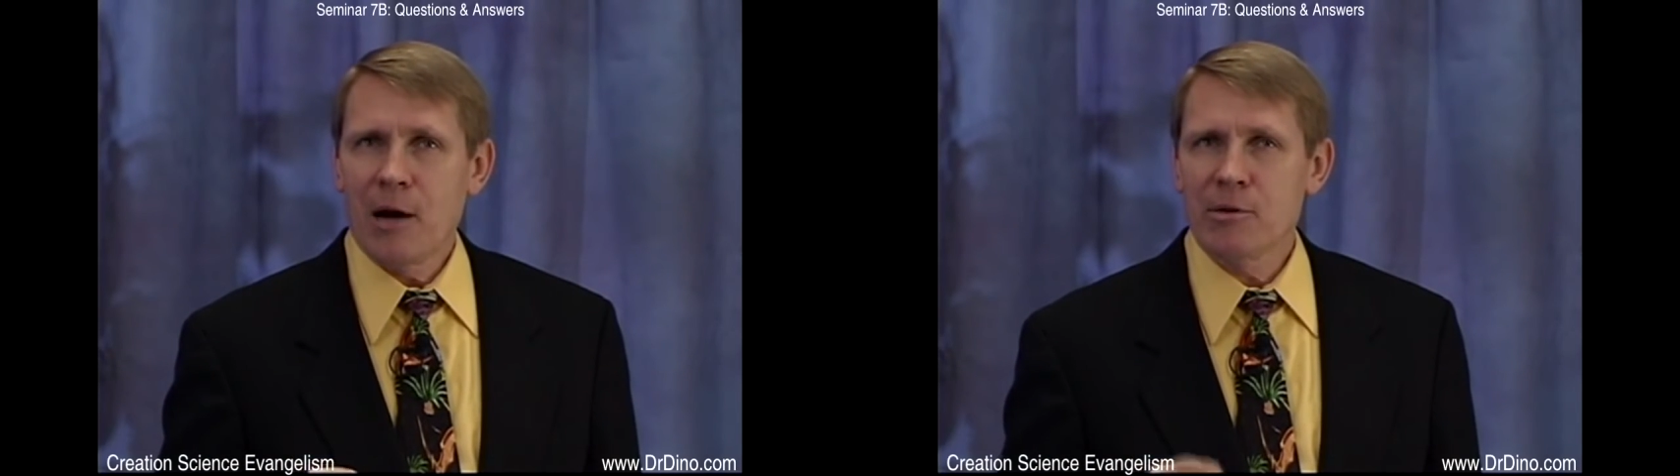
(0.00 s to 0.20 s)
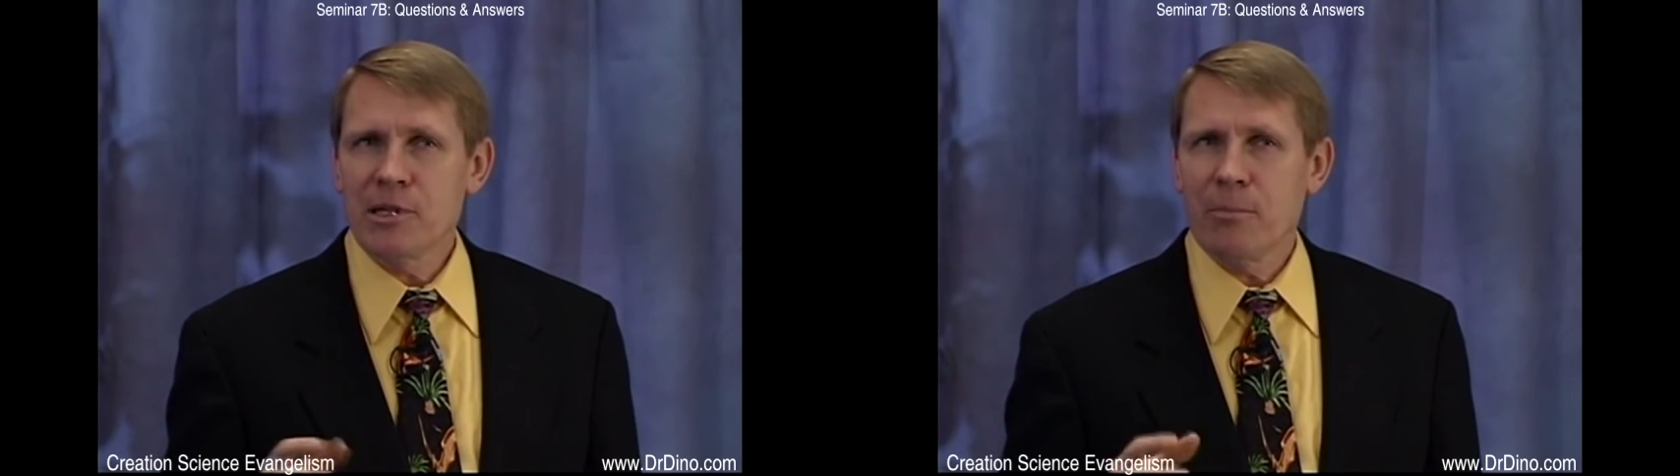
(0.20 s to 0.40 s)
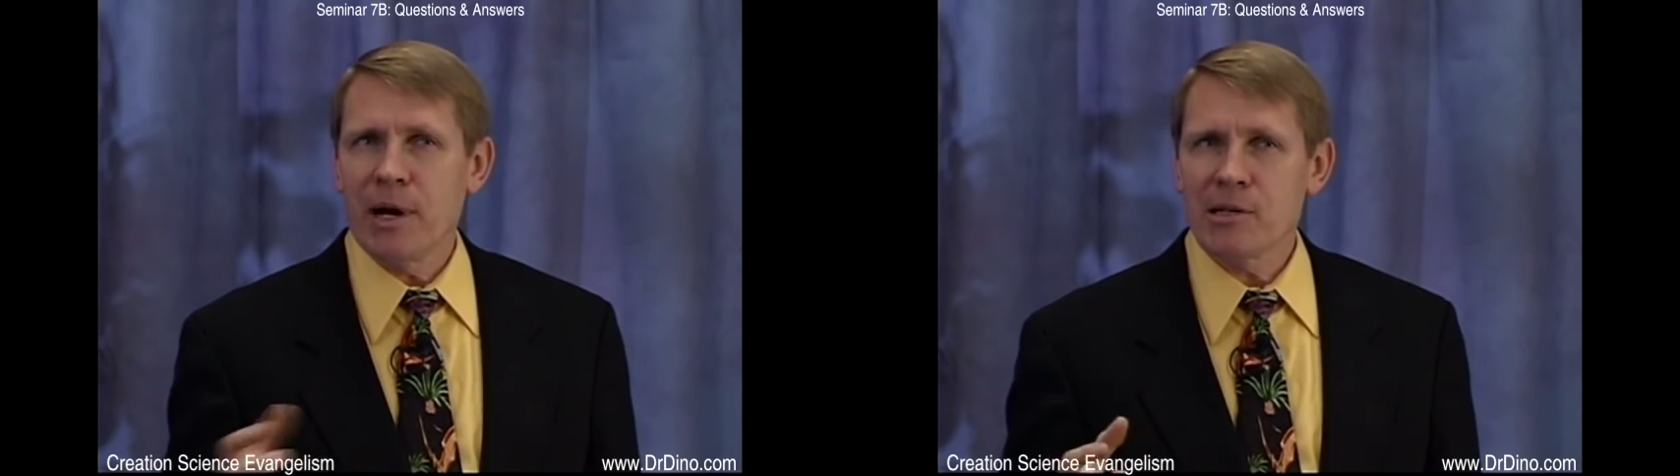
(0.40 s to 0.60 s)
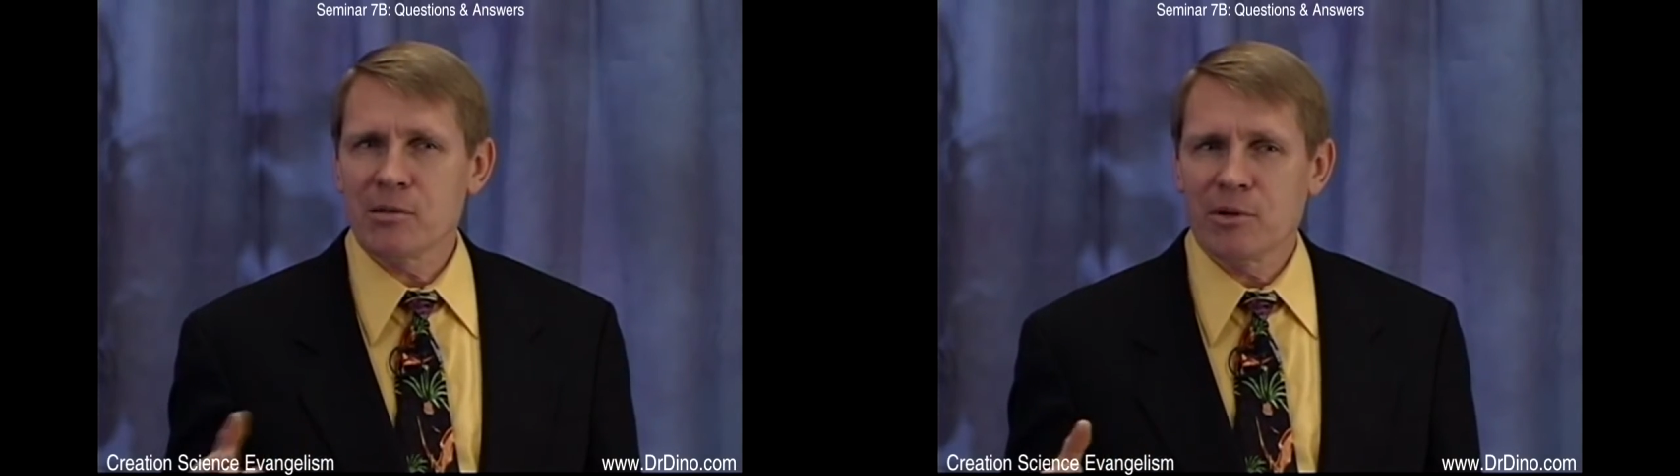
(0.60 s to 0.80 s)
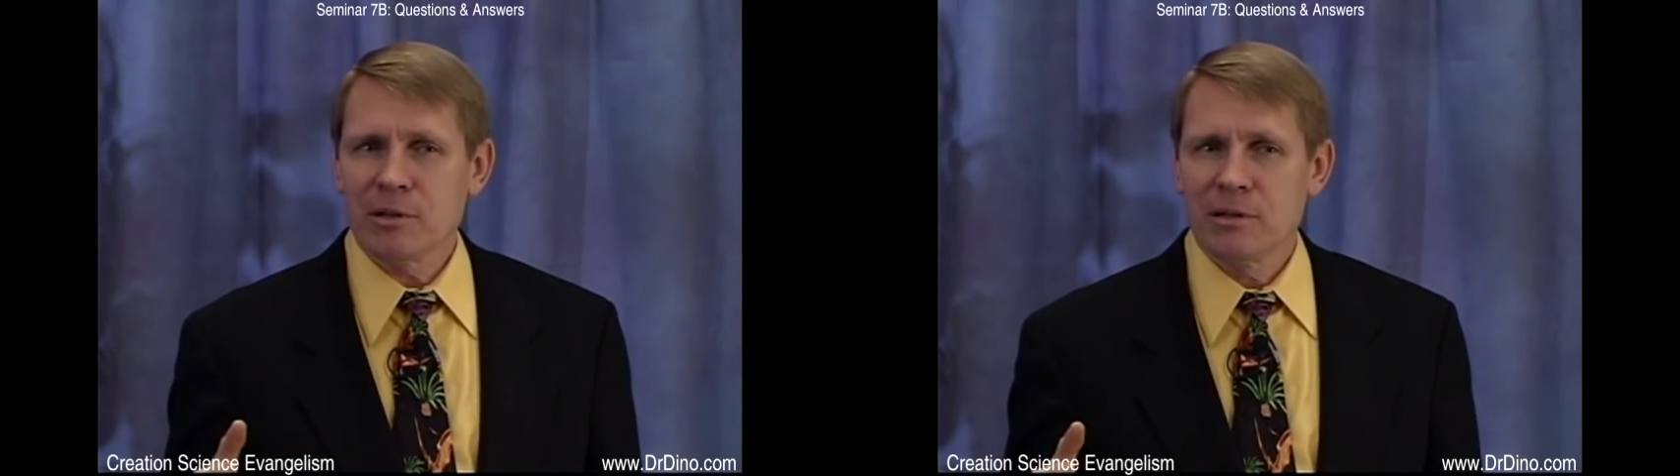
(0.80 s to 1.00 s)
How is that
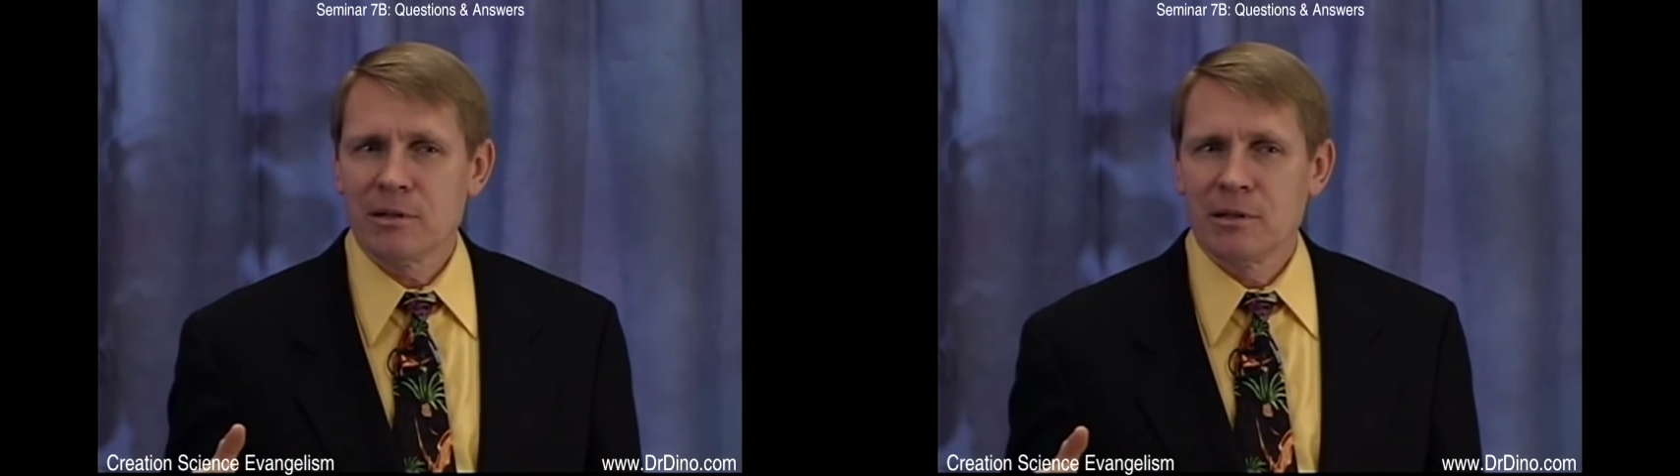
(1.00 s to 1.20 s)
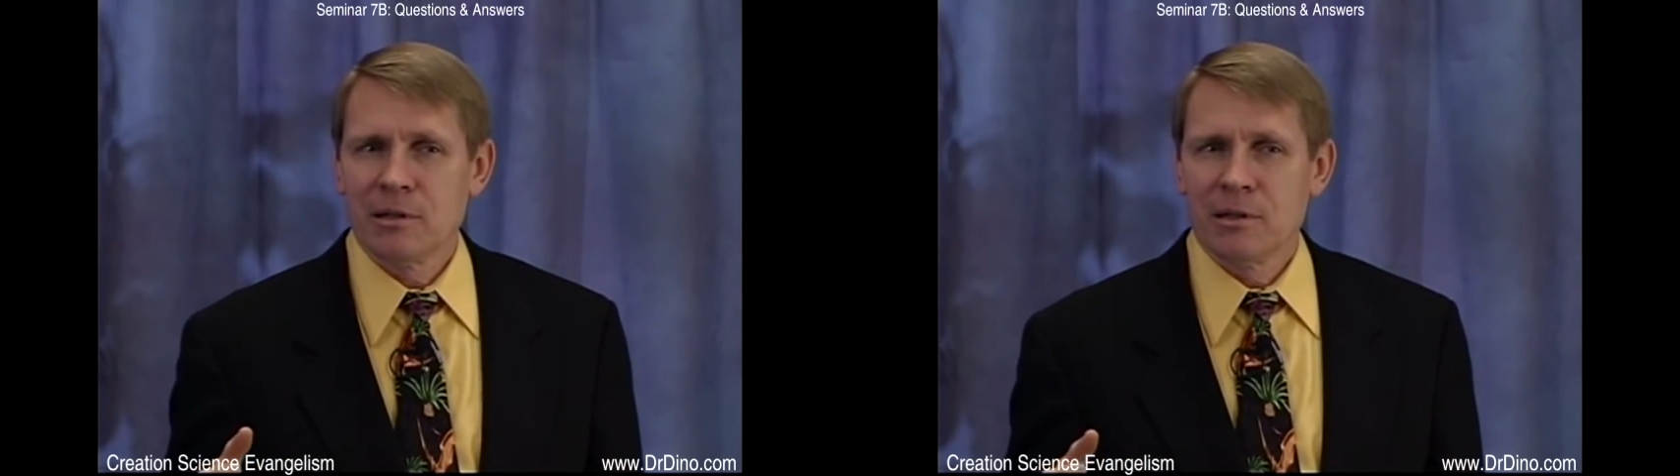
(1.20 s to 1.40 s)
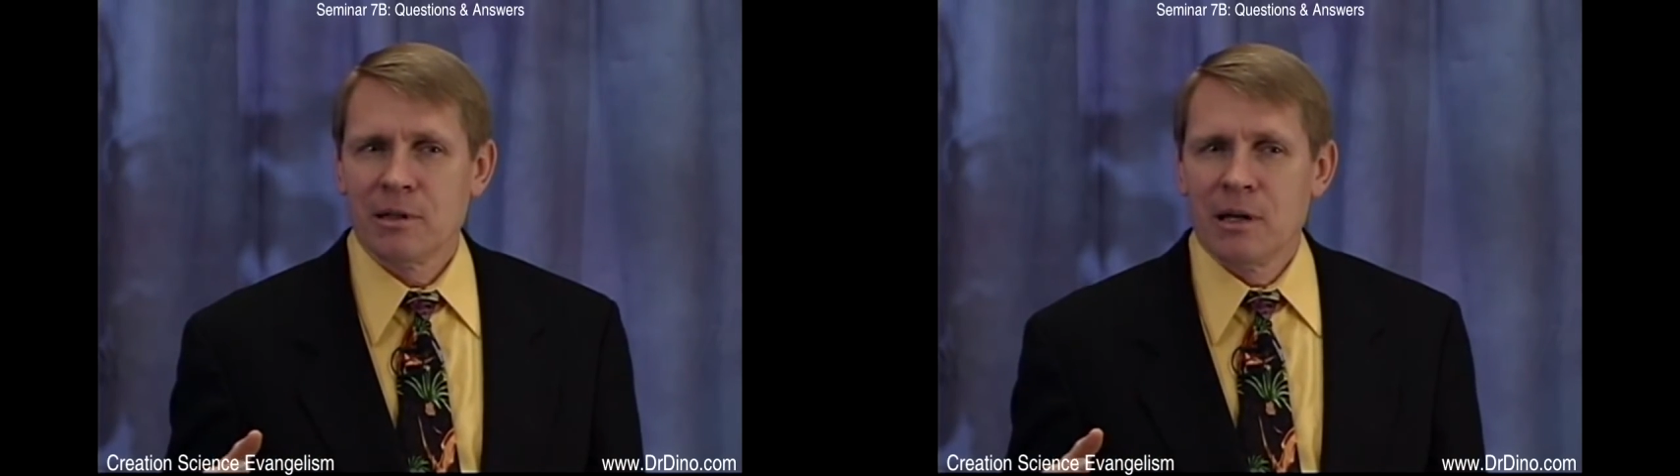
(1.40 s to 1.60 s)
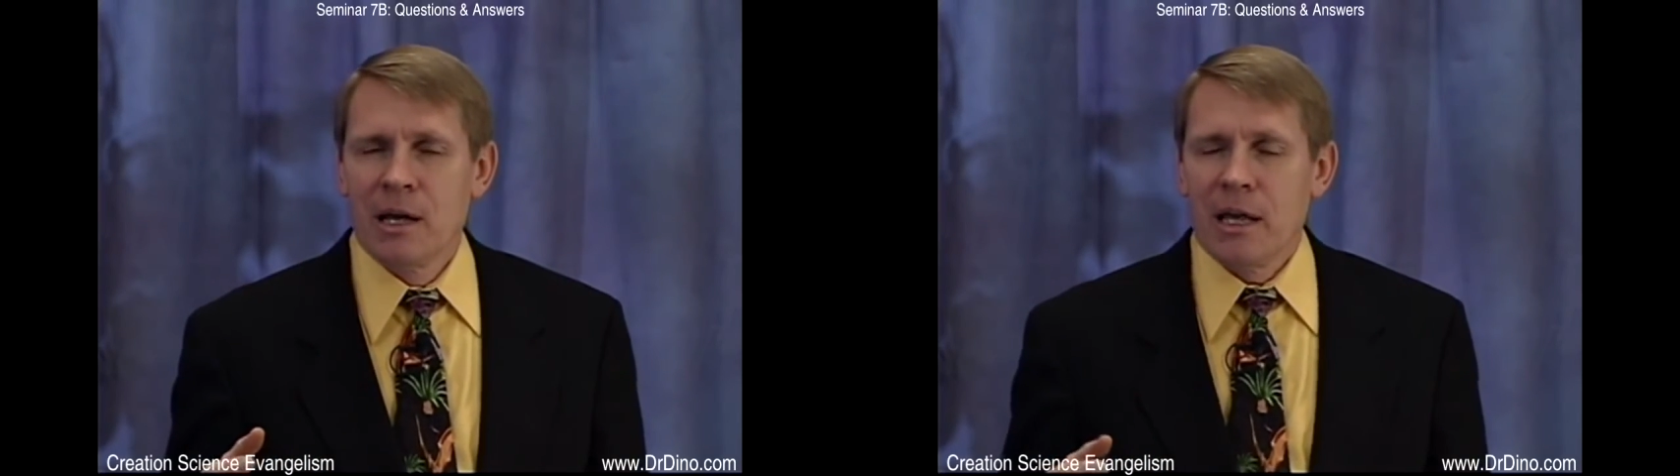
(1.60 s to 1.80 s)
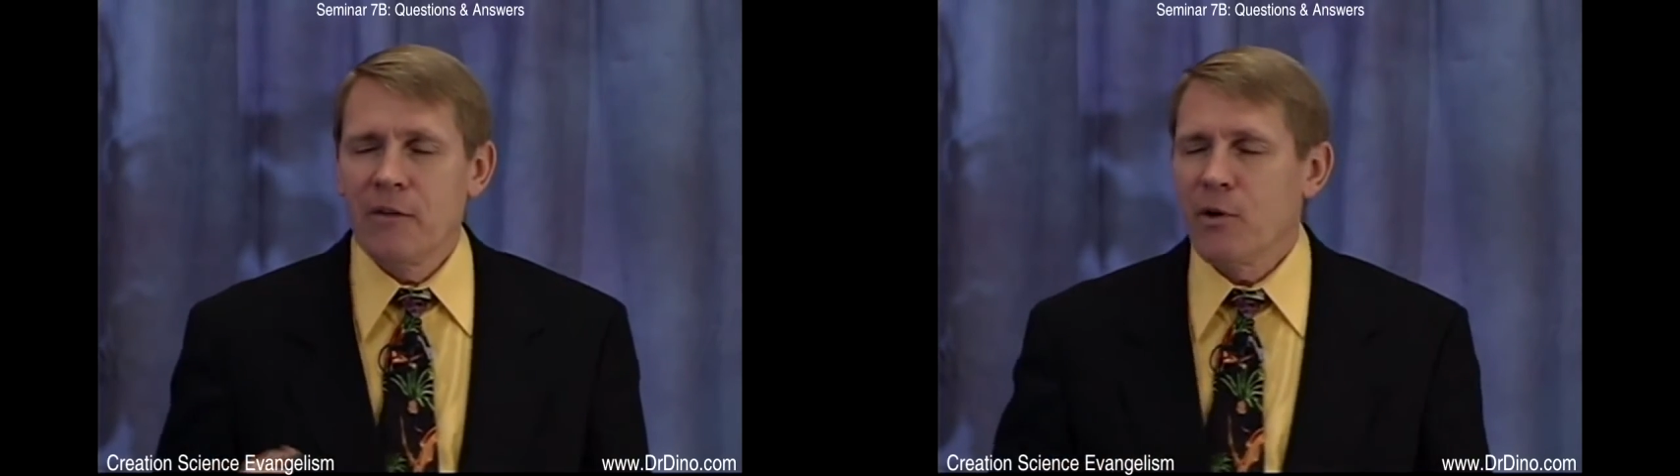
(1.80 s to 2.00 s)
possible?
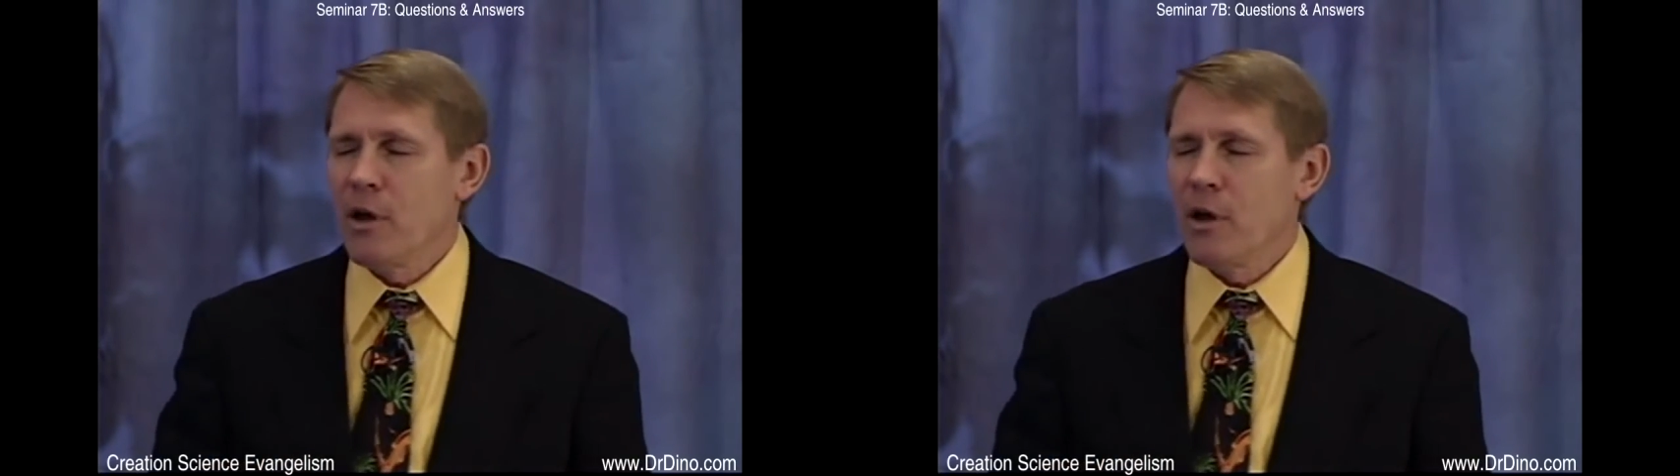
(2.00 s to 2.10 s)
If